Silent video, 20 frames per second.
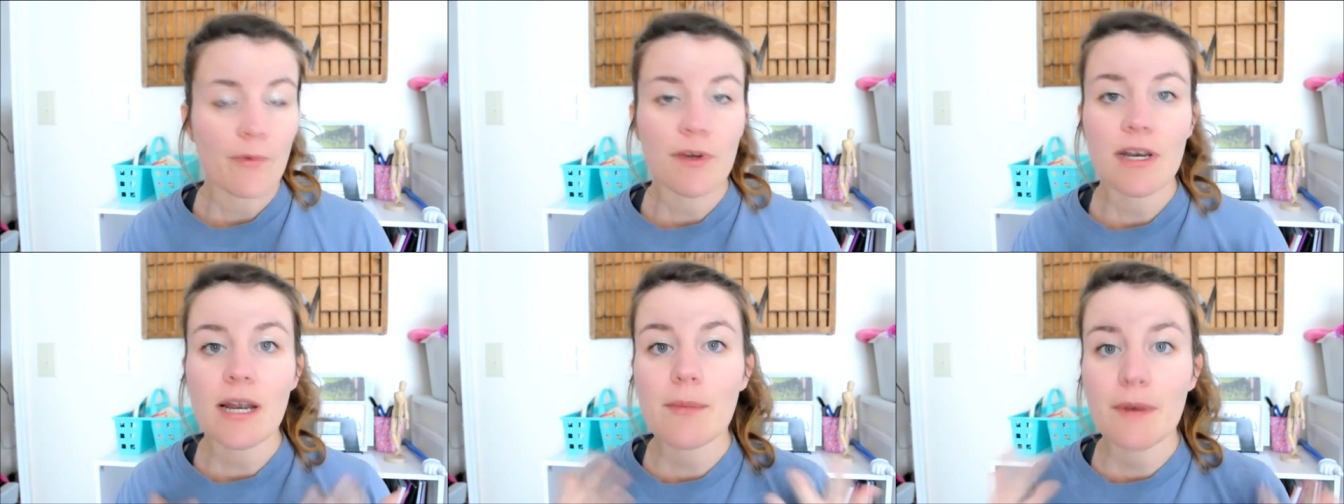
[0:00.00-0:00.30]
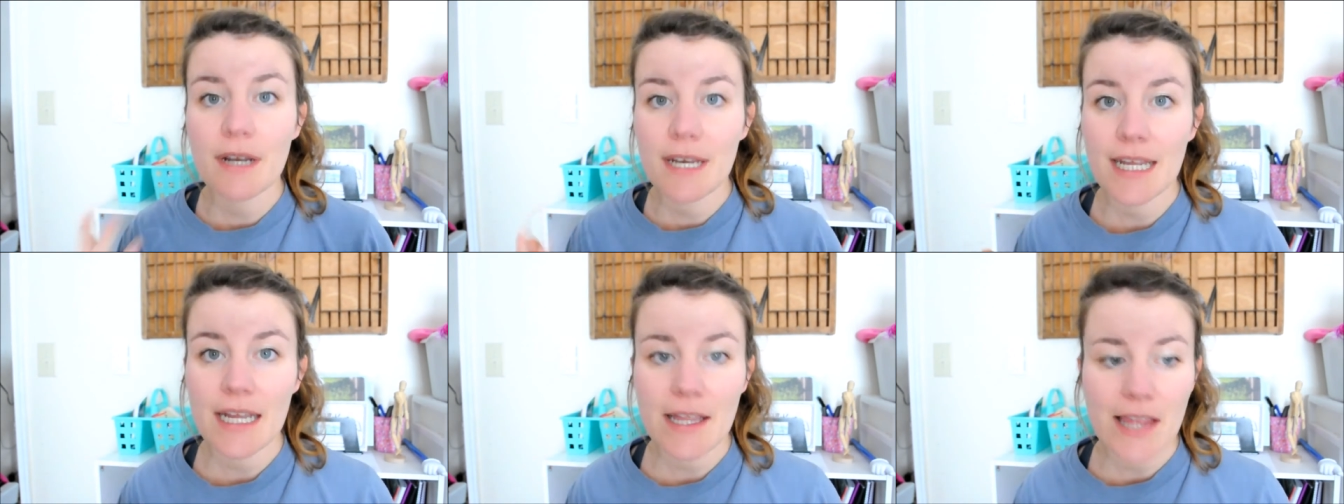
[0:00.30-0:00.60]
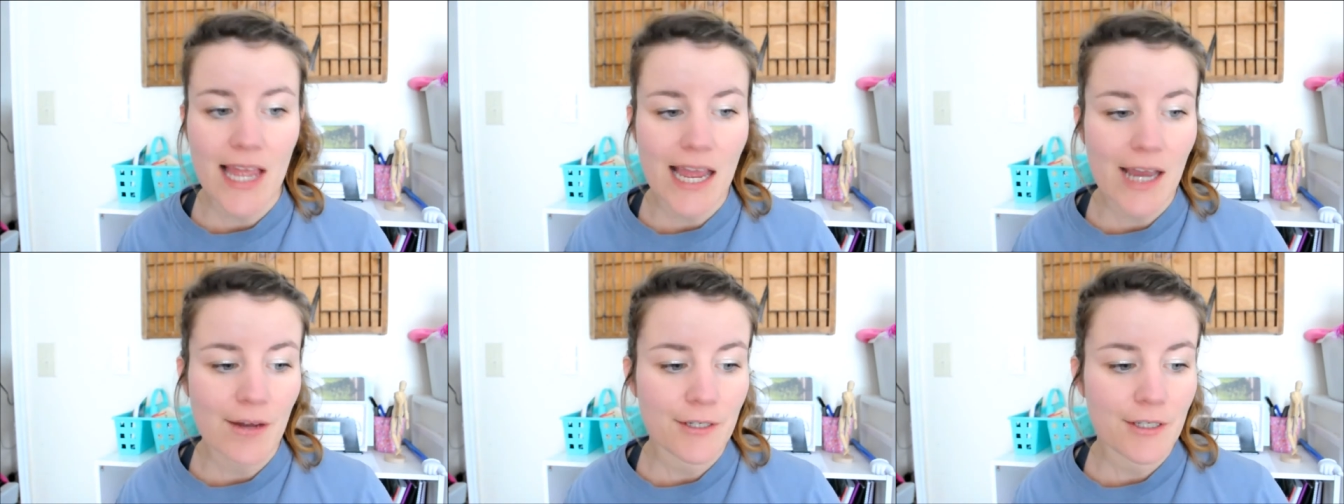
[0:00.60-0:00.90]
what I'm reading
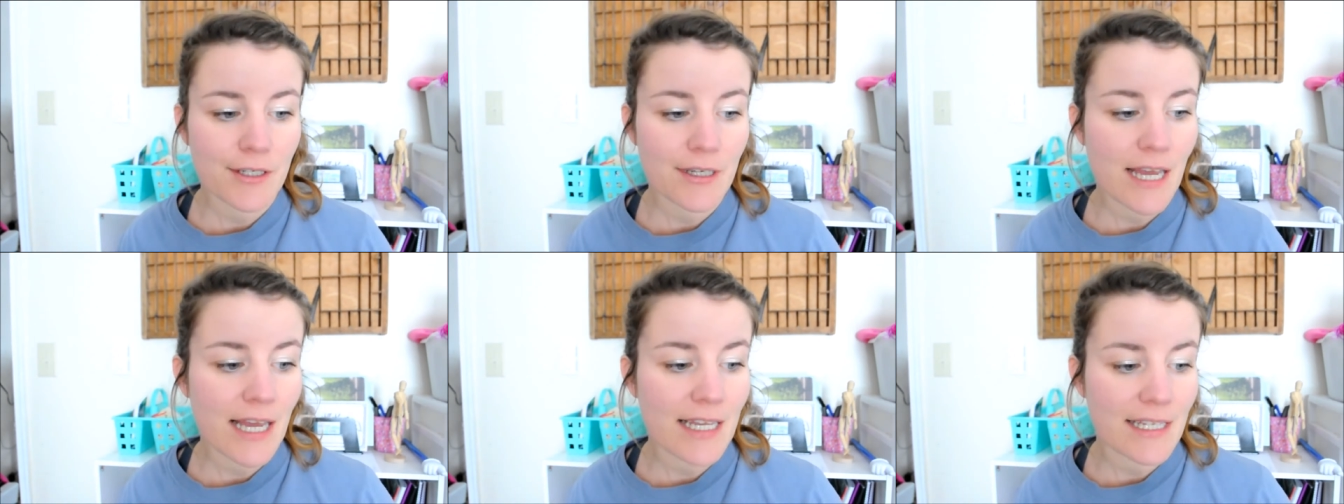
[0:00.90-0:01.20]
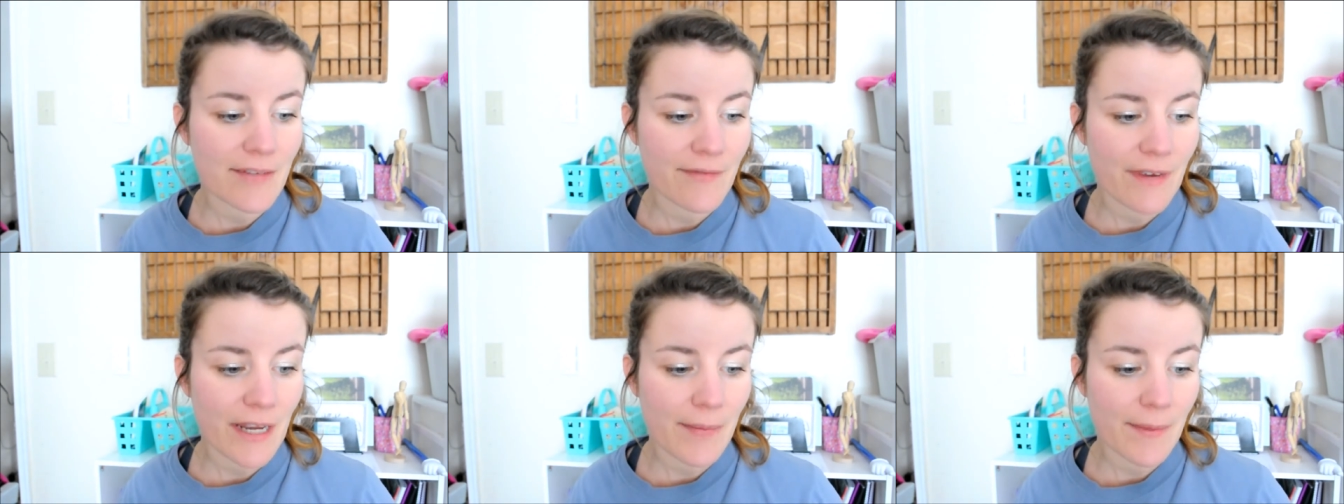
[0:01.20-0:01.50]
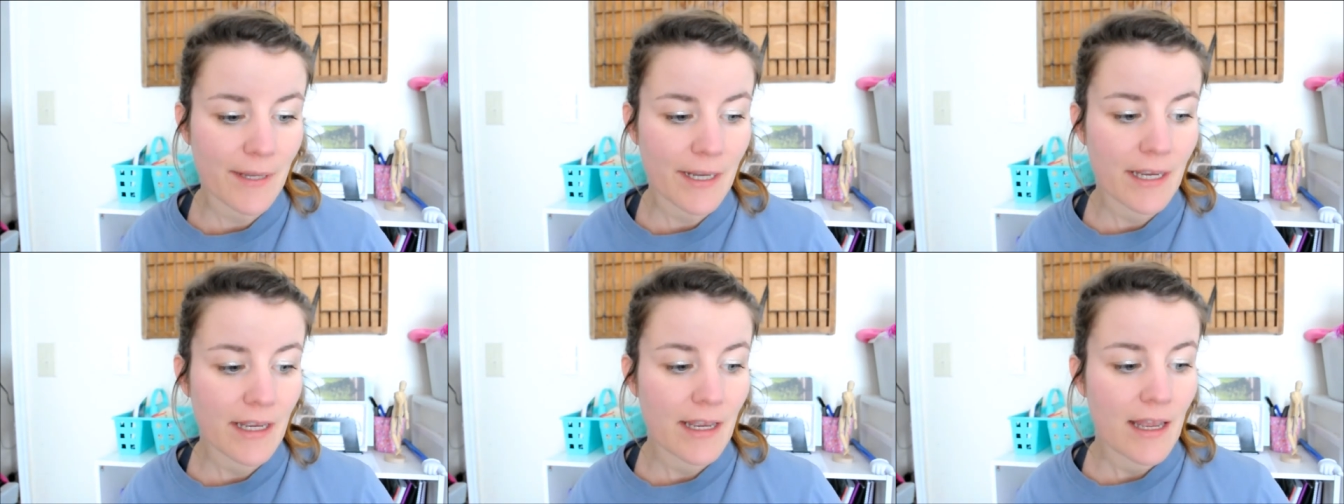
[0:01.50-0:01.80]
aloud as a
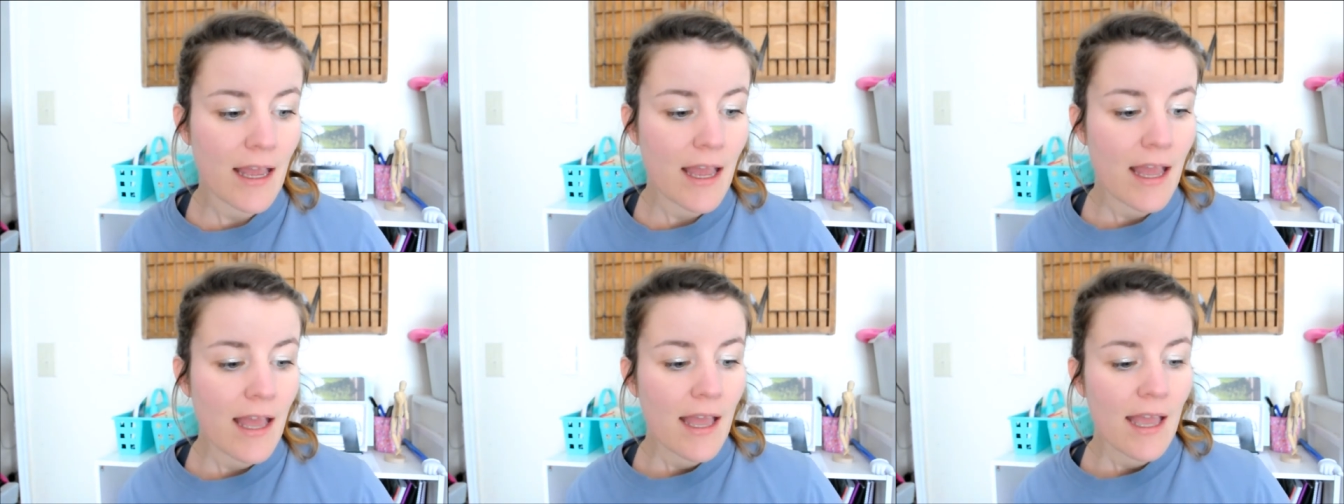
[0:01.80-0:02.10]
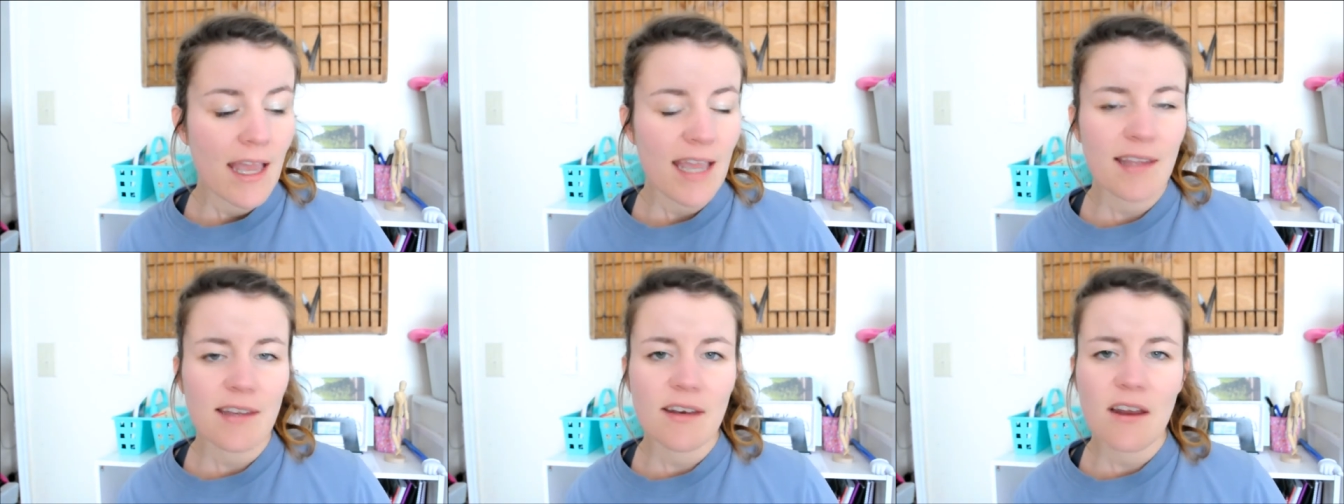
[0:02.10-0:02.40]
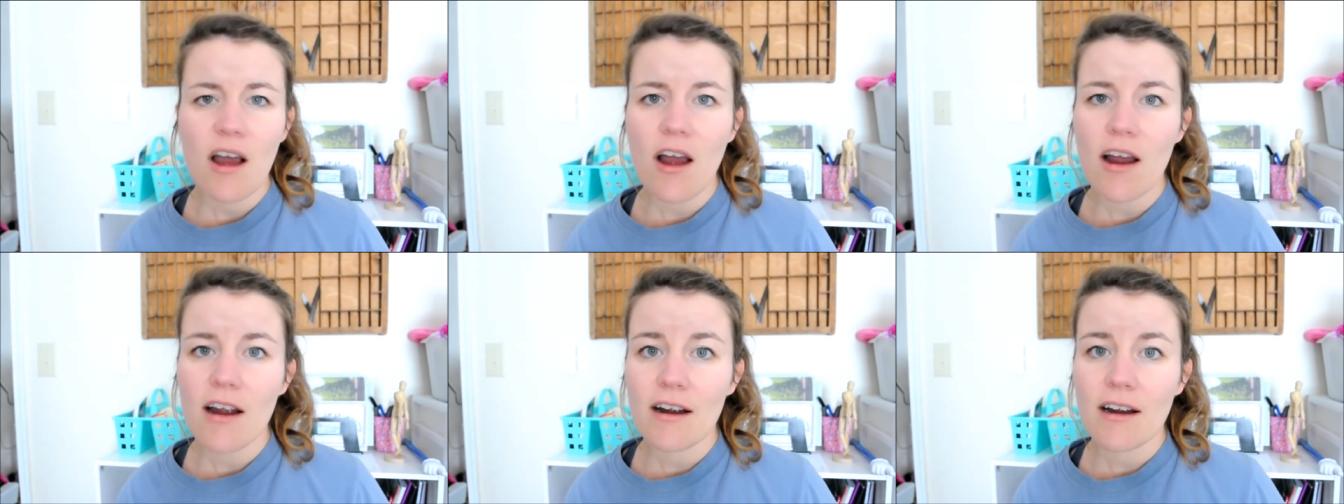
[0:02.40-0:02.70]
family. And
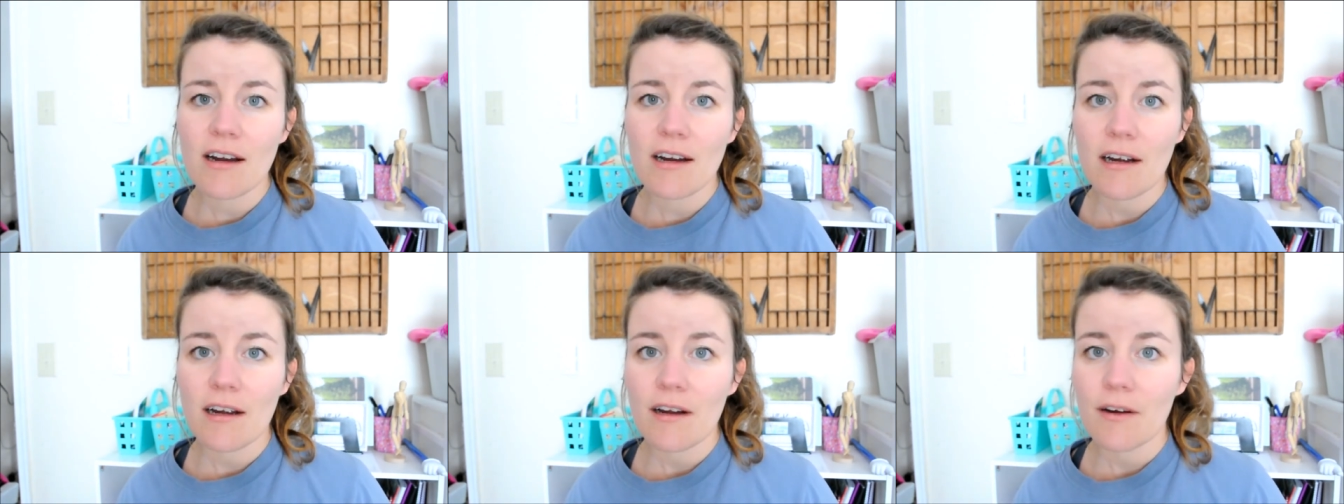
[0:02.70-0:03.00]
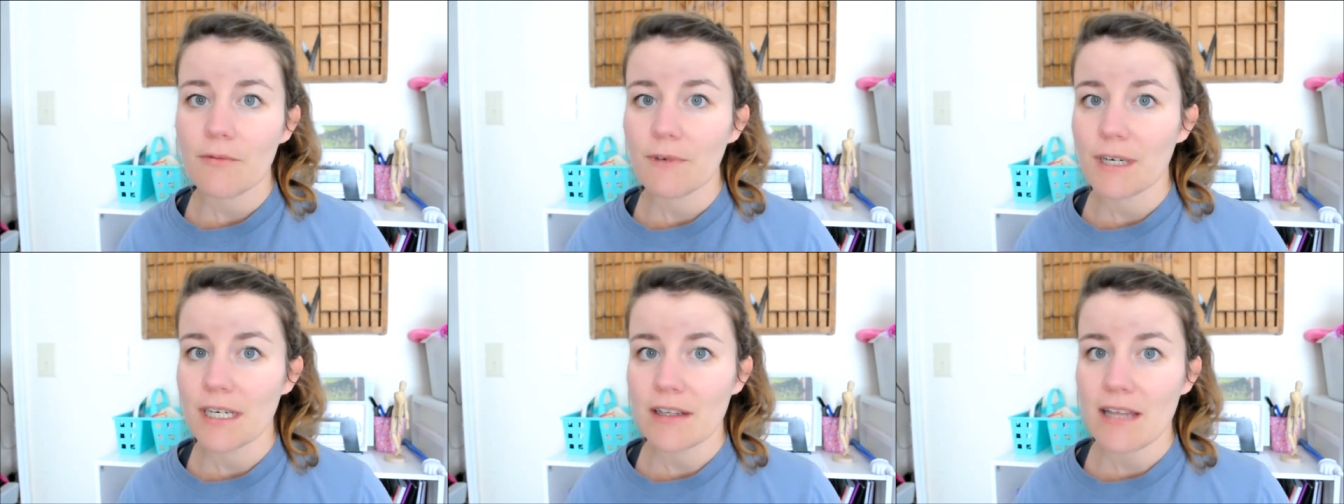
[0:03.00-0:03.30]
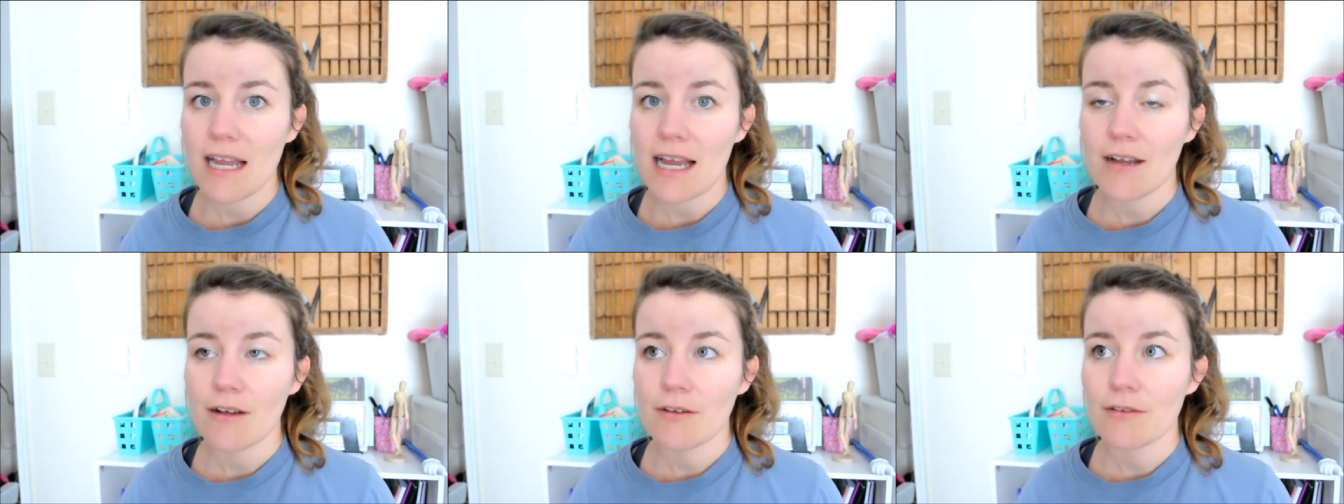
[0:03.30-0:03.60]
our read
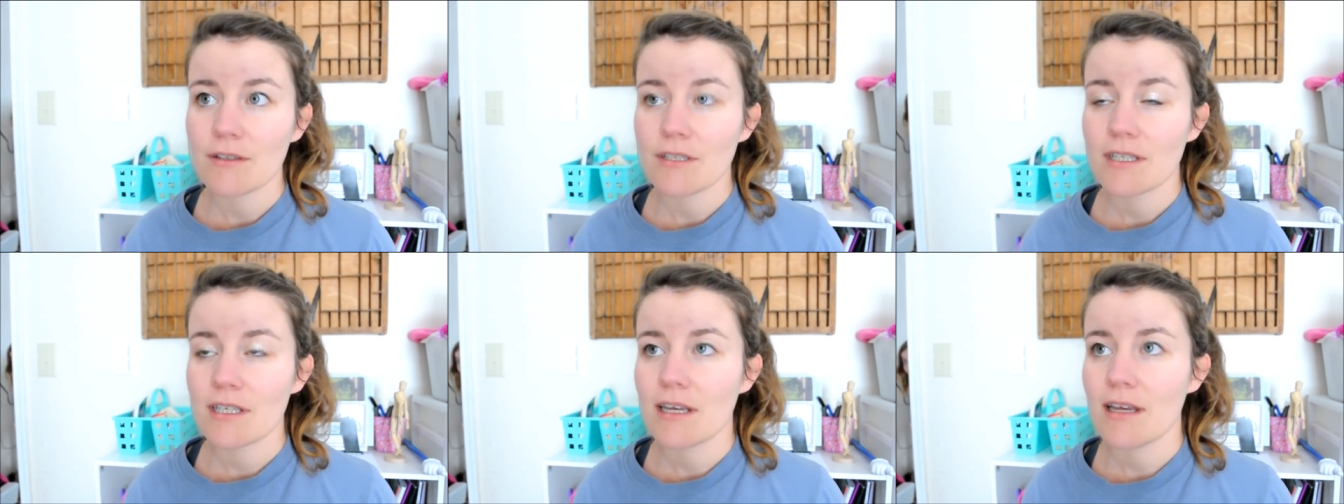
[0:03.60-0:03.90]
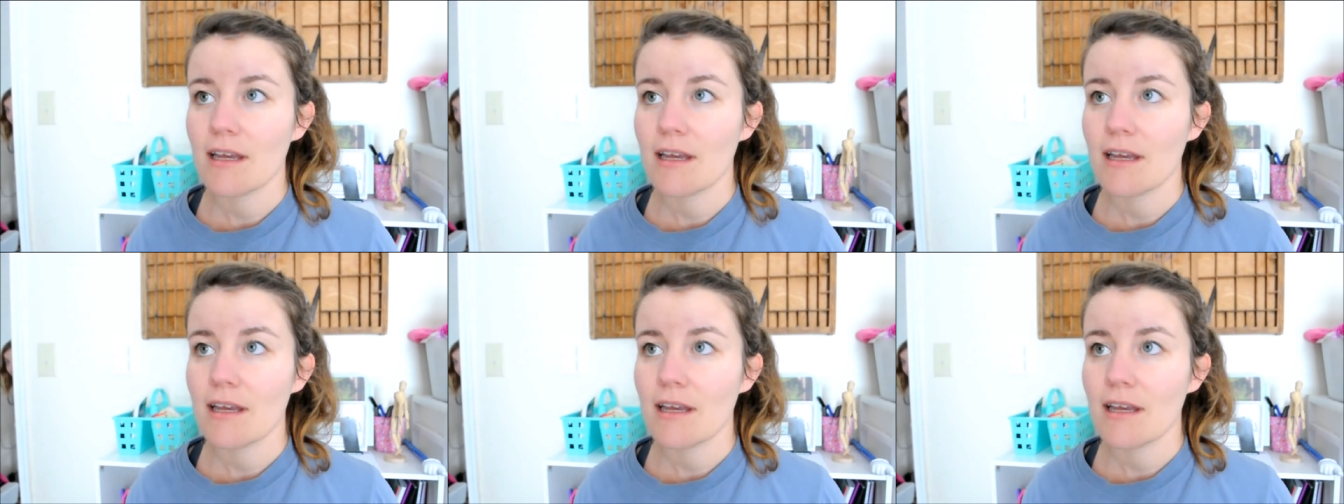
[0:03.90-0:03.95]
alouds,